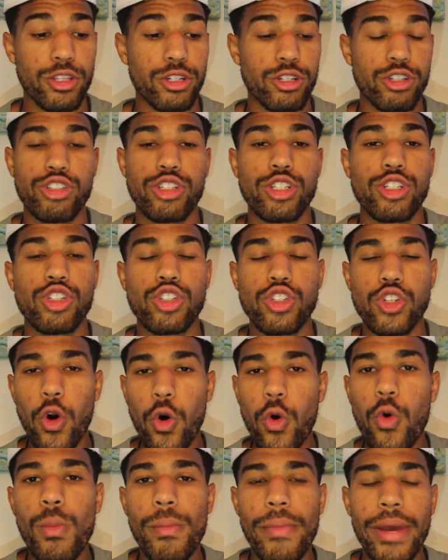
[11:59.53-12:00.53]
There's just
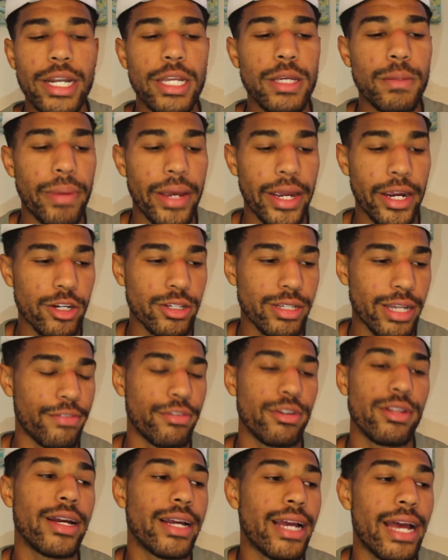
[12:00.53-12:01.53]
so many pairs. I
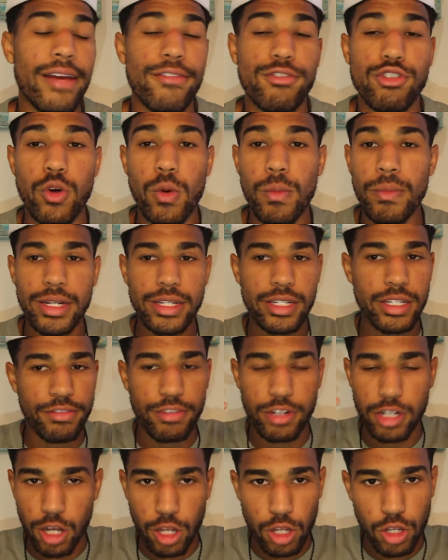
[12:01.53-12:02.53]
feel like I have so many
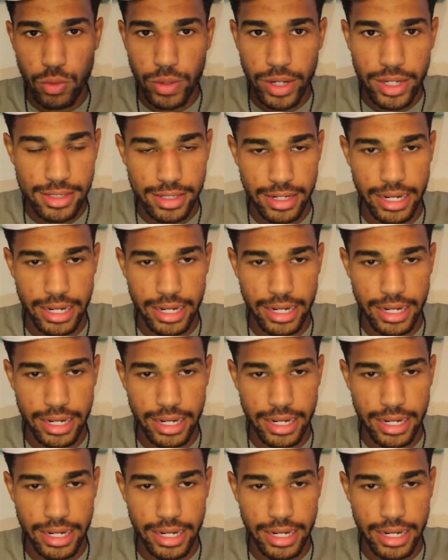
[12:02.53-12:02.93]
different colorway